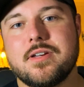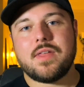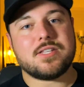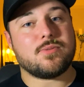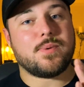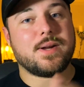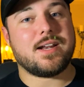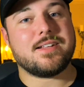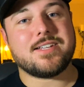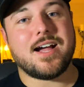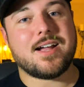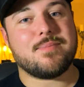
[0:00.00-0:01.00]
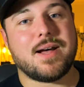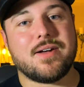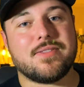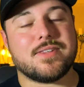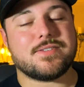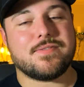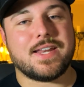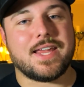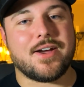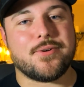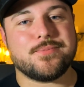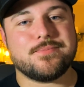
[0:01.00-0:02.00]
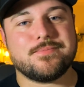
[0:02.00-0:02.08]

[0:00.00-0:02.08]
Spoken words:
That's what we're going to talk about in this video.